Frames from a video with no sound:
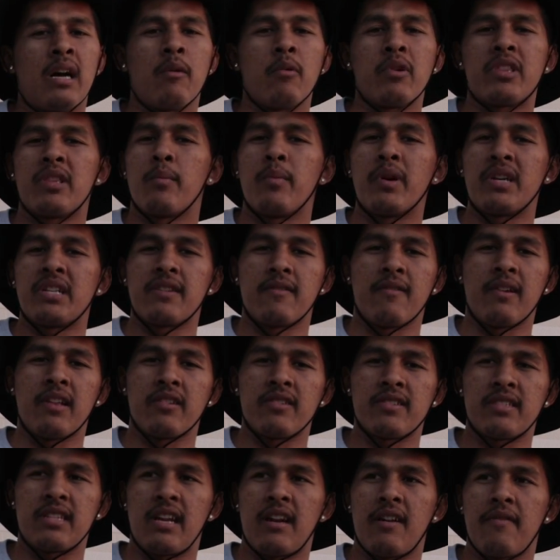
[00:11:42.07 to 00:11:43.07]
with a bunch of
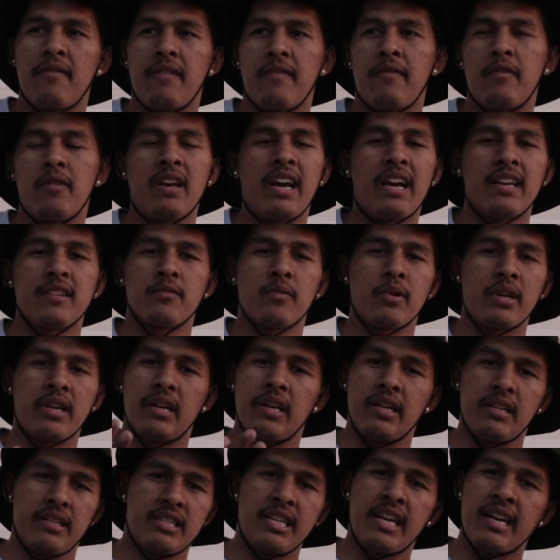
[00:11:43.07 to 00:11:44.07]
other stuff. If you guys want
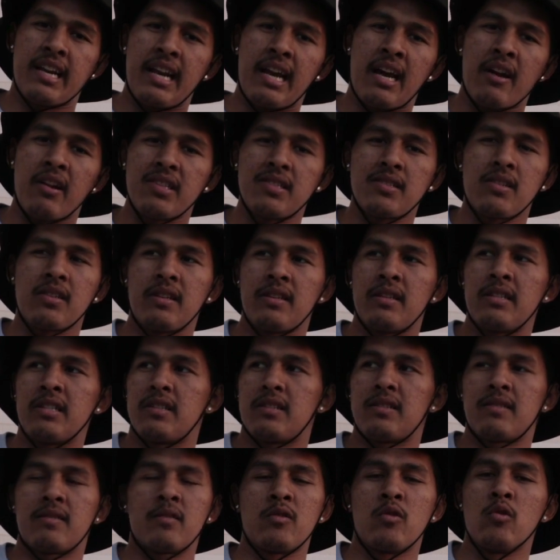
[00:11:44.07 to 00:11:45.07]
to check it out, it's
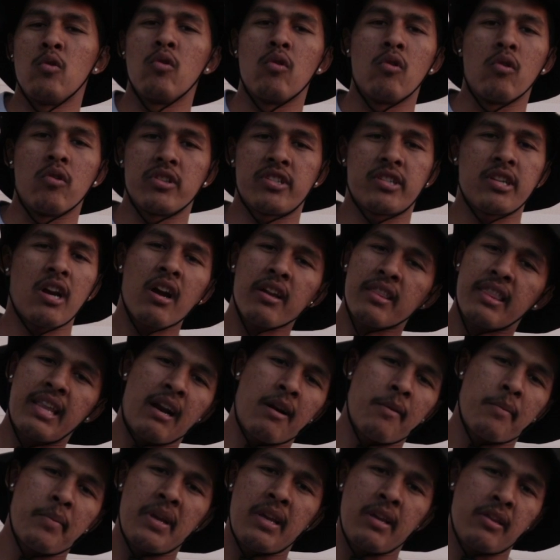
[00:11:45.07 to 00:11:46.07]
just Google shock
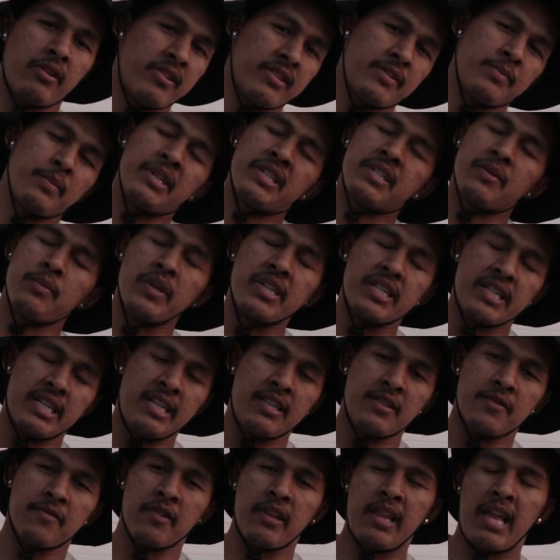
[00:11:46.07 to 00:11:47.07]
therapy, and there's a bunch of
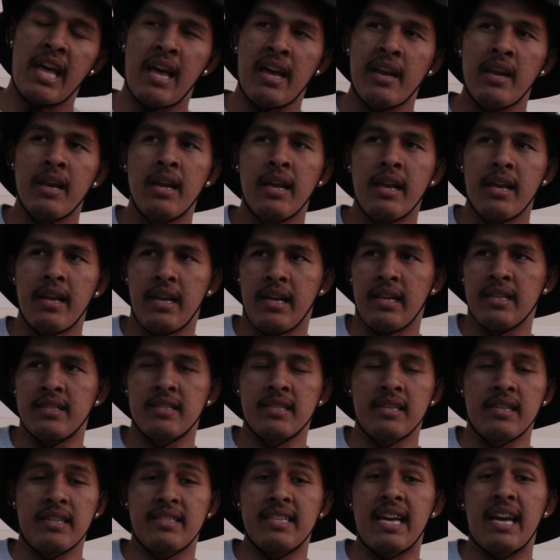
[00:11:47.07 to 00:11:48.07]
machines for that.
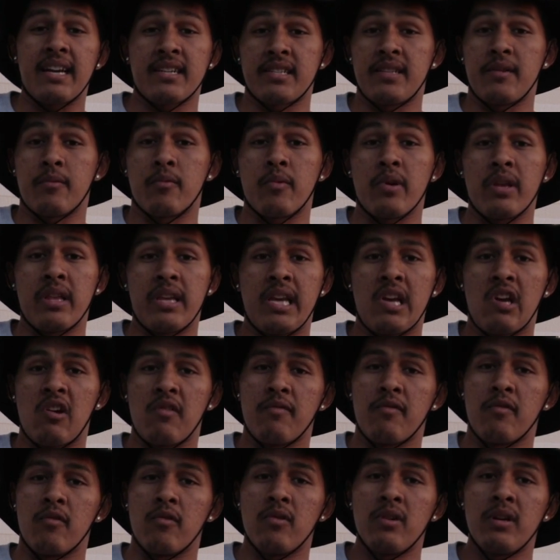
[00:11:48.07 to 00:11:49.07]
It's actually really
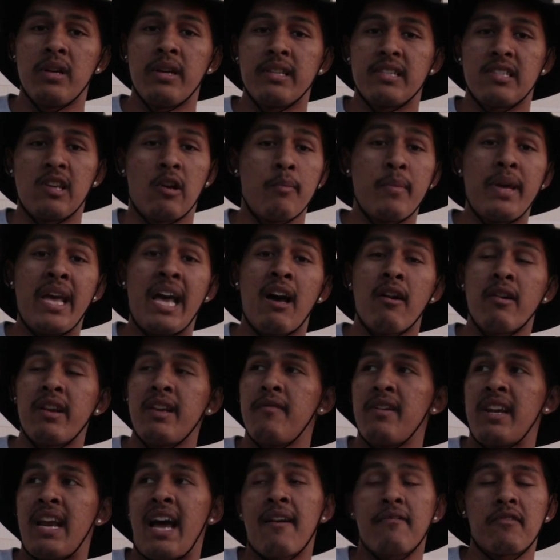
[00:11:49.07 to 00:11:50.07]
helpful. It's helped me out
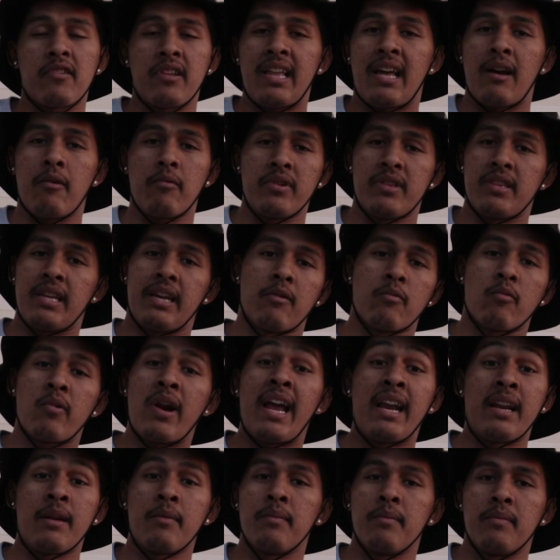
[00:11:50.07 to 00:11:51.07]
even after that with like
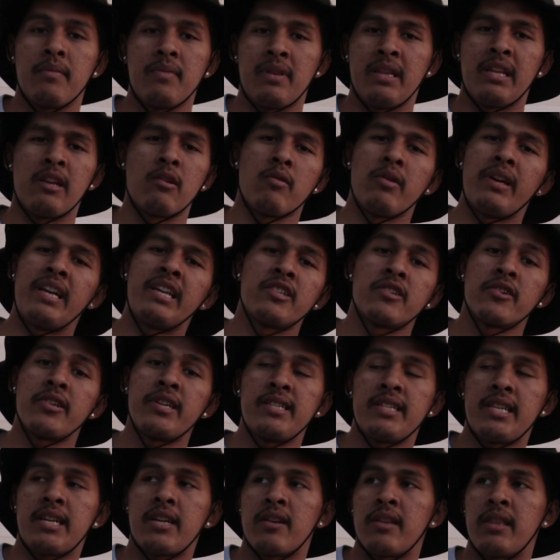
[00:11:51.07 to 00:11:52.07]
random little
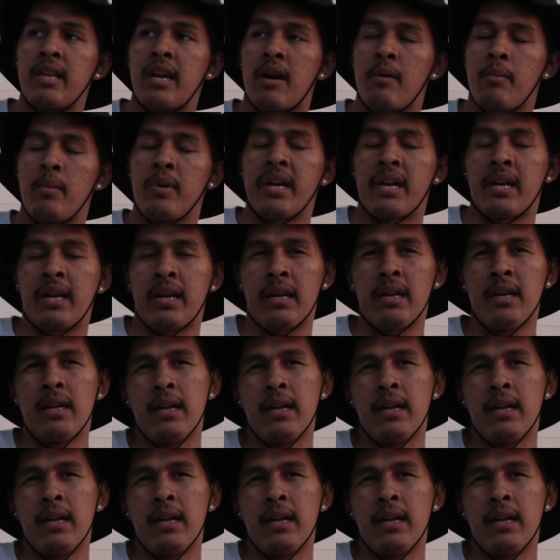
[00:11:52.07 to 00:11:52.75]
injuries here and there. But